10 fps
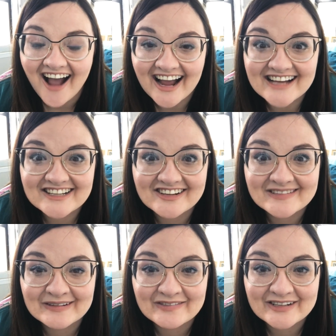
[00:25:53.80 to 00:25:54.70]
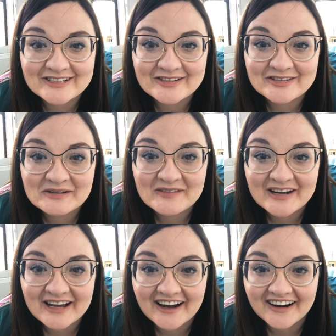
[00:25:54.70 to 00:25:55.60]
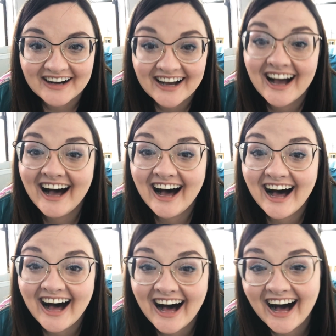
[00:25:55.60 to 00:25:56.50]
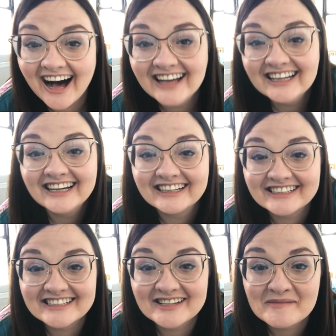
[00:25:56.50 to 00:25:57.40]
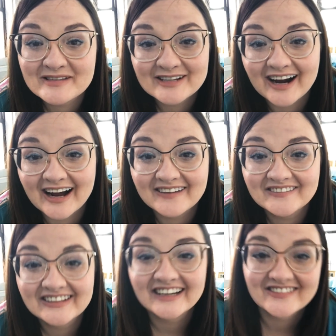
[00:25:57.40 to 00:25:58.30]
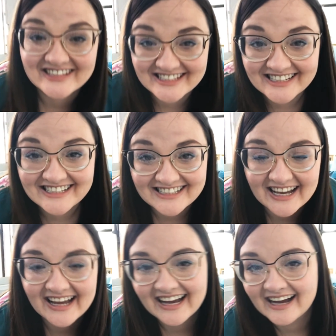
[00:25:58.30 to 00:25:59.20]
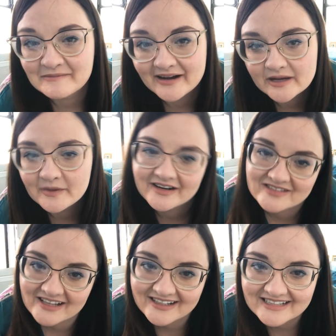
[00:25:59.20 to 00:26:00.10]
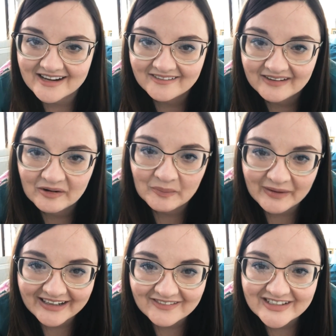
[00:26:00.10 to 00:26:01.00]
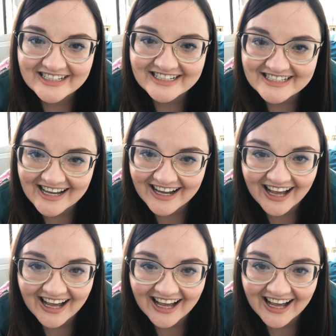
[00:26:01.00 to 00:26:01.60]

Guys, that was my first YouTube video. You can subscribe if this didn't suck. It might have sucked, I don't know, but if it didn't suck,